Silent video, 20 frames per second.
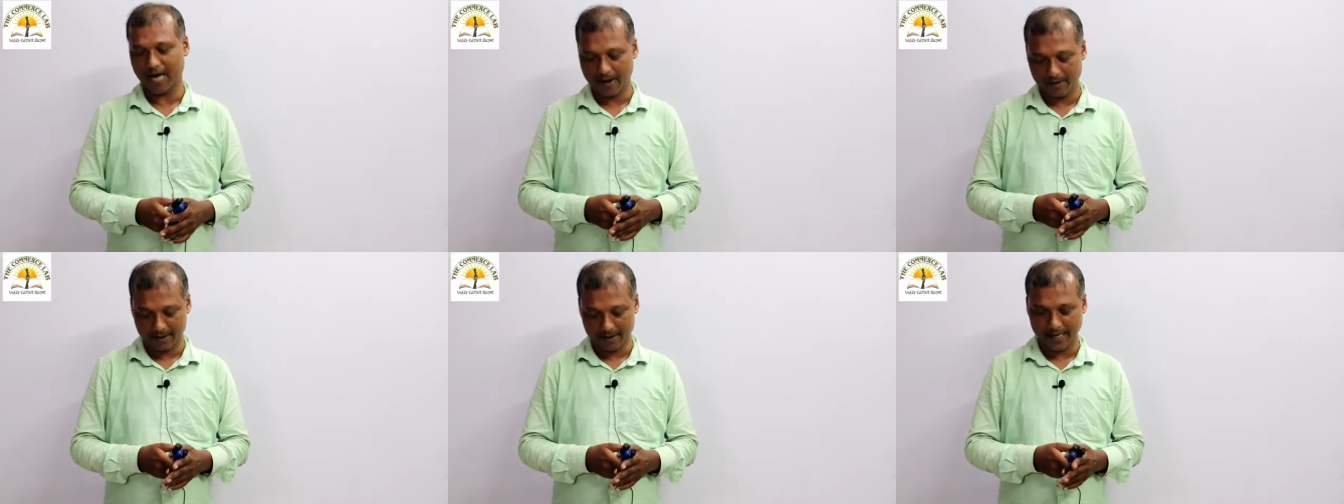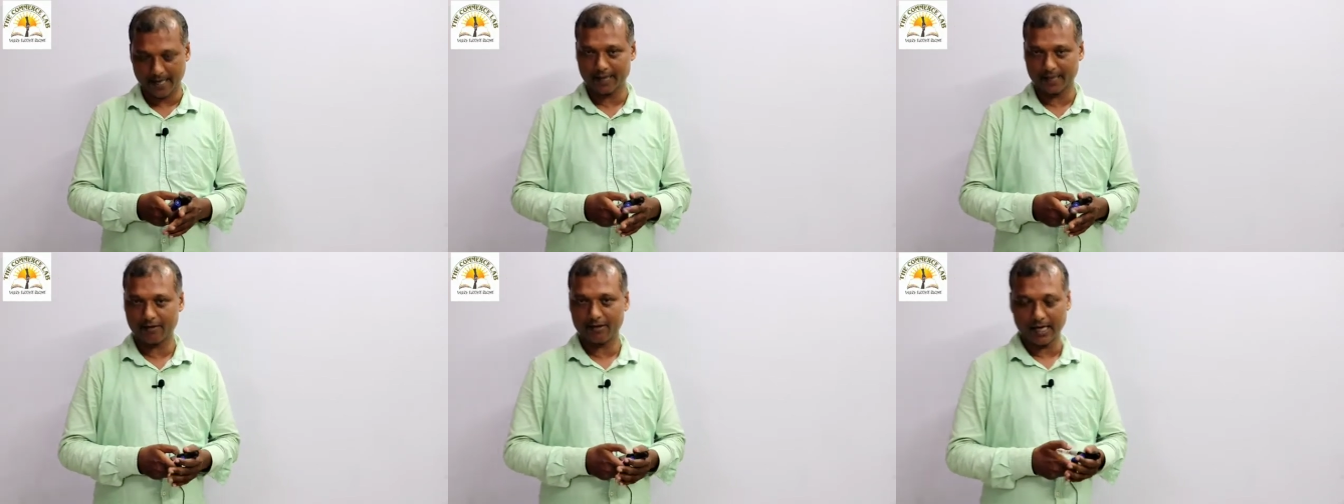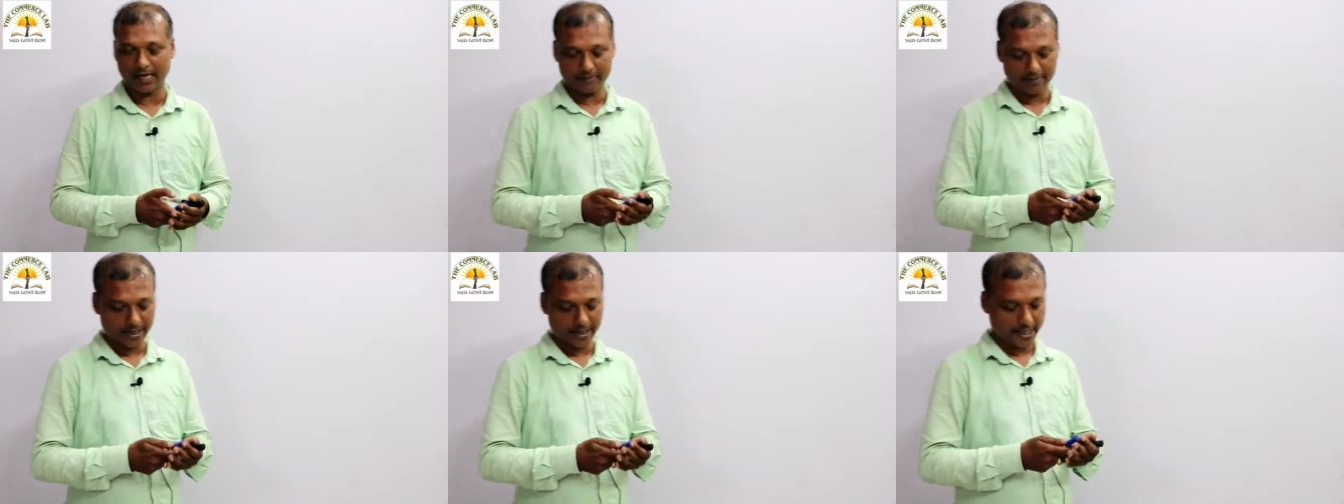I will write
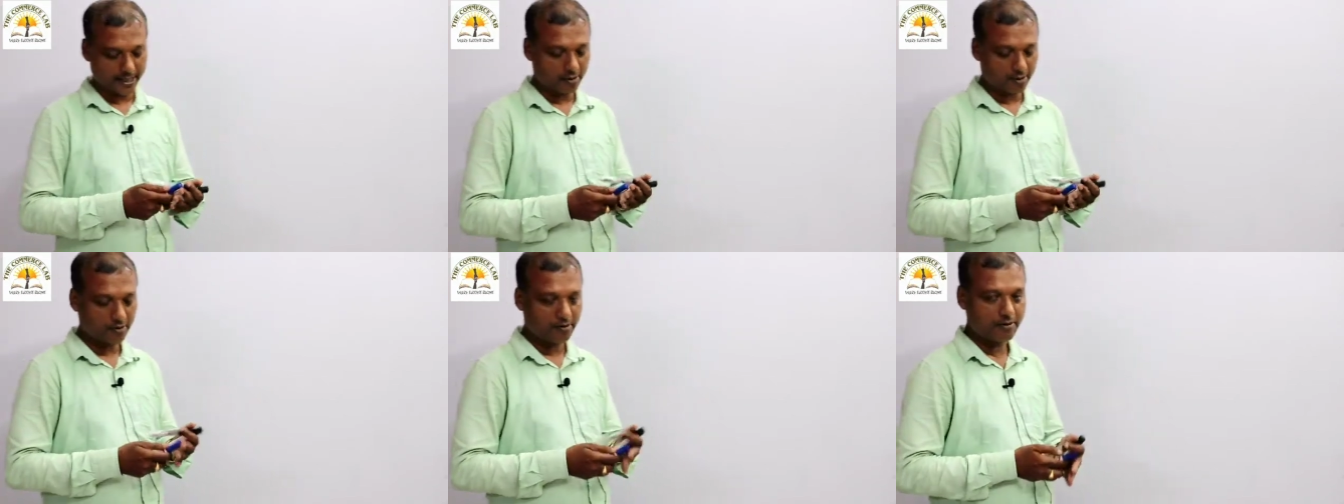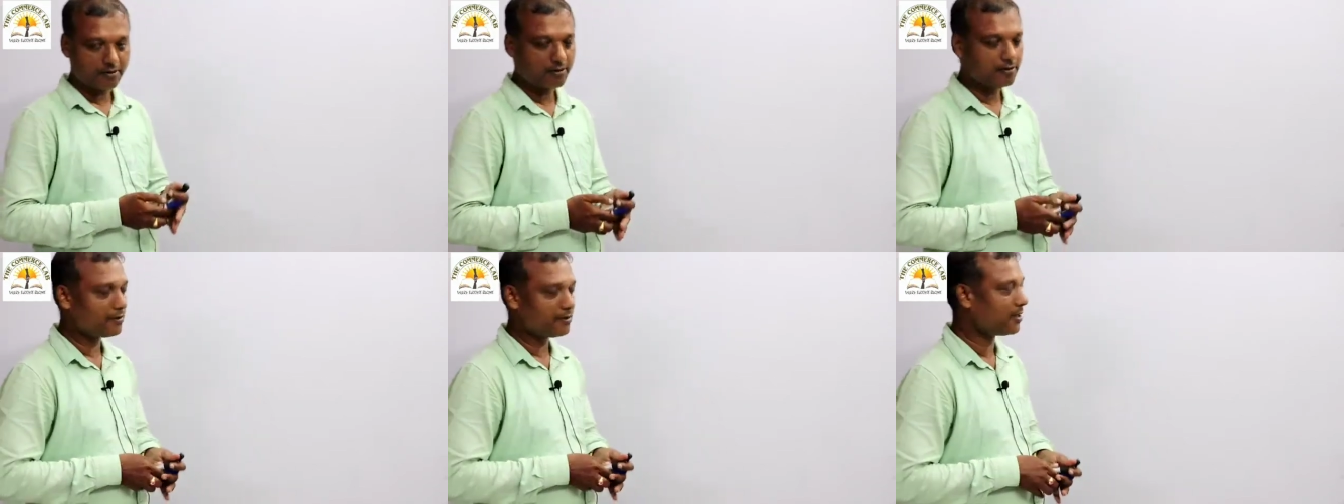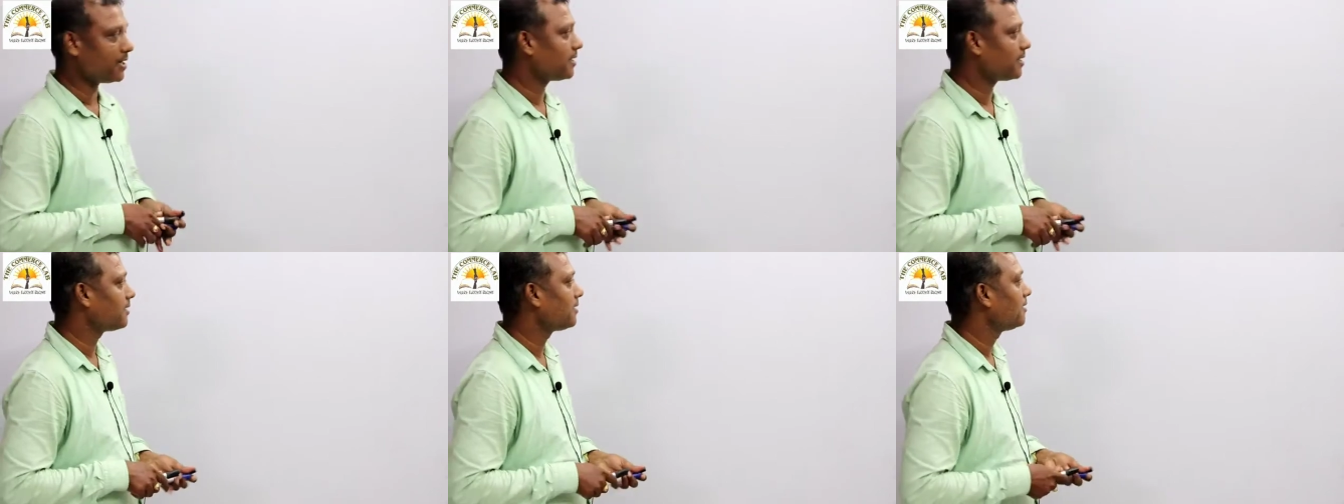down, let me write down
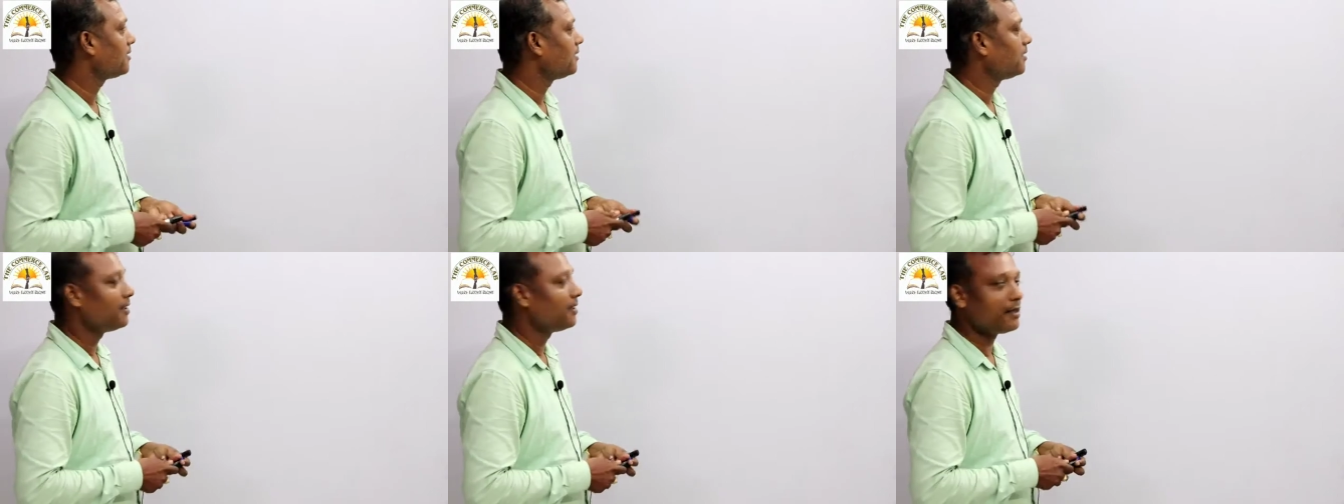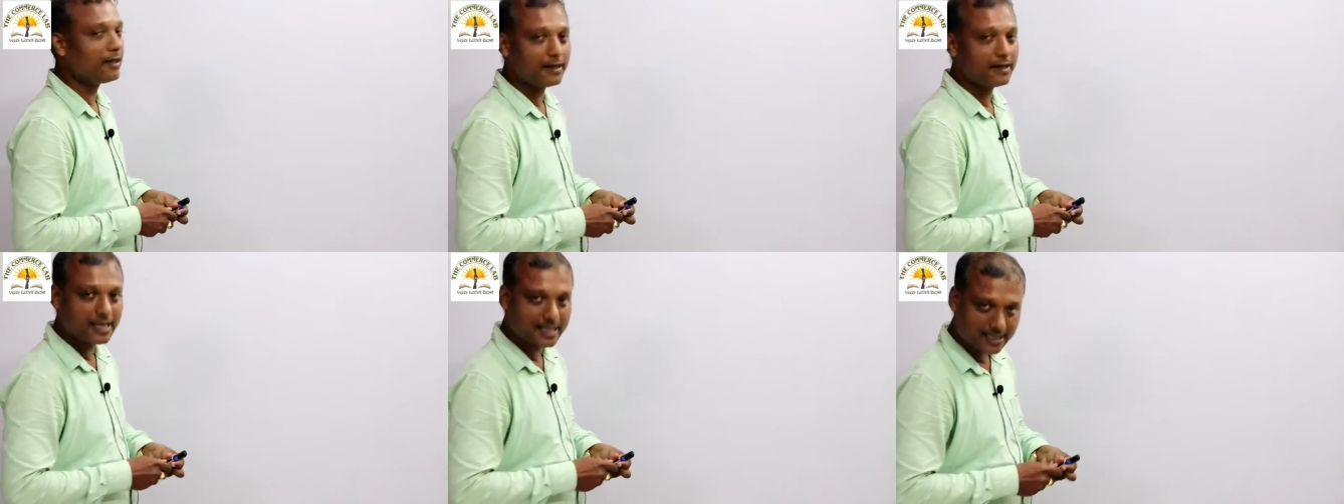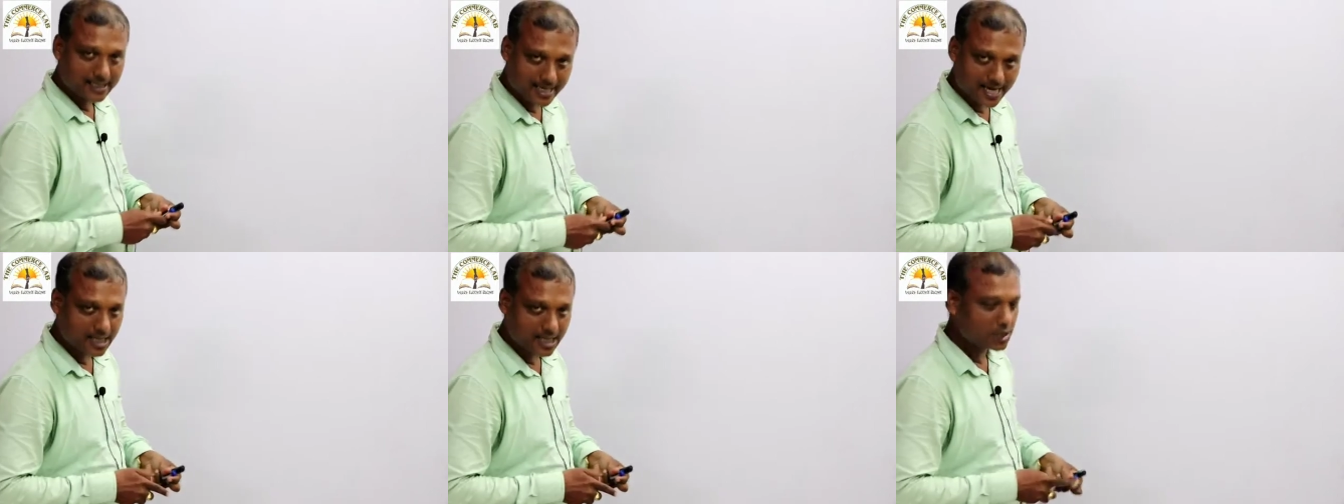that.
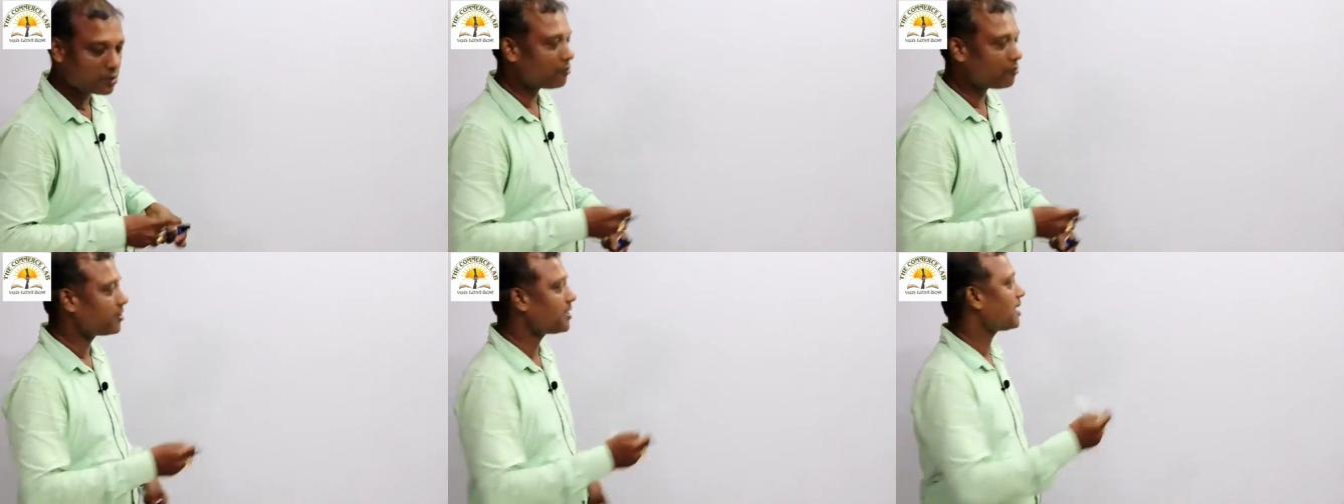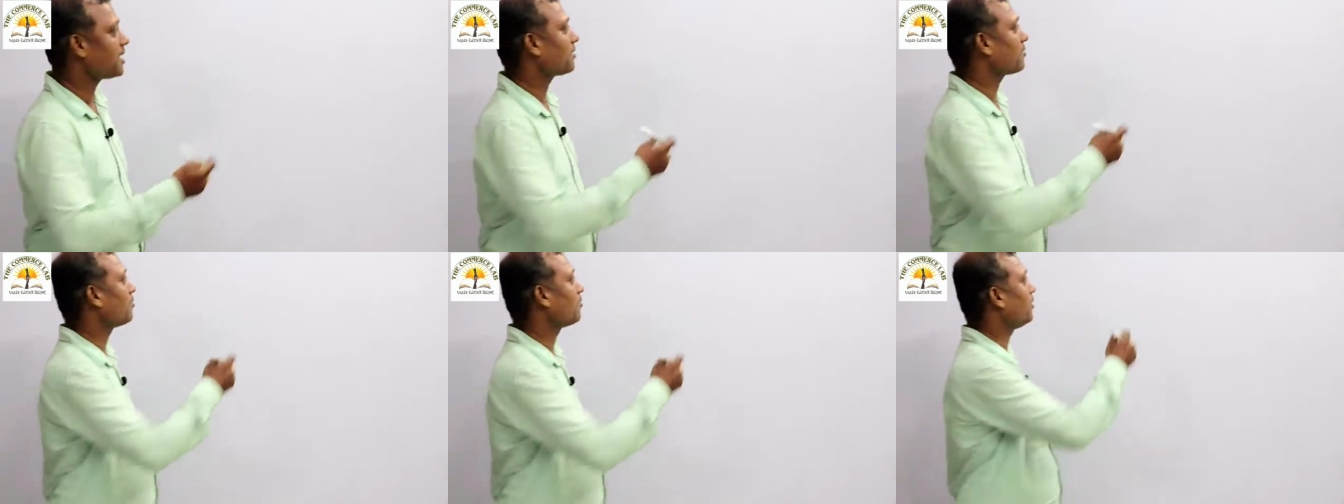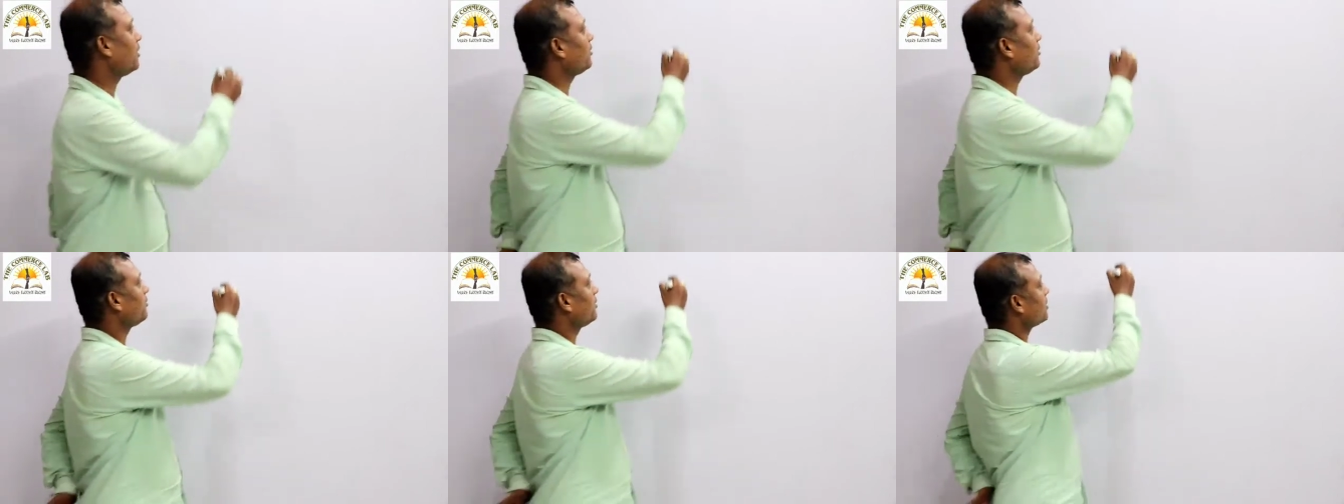This class we are
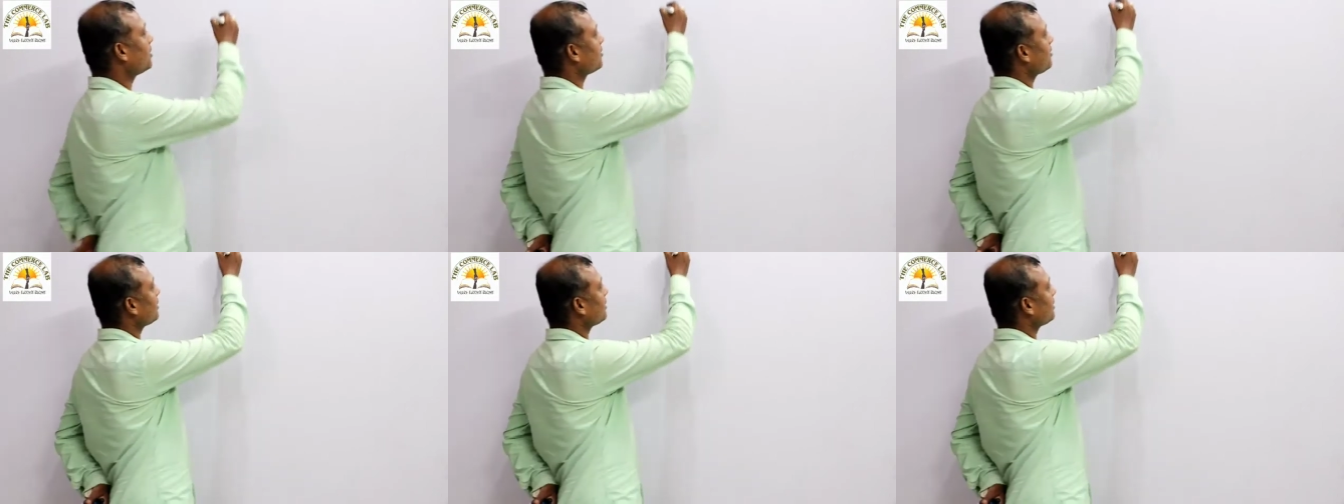going to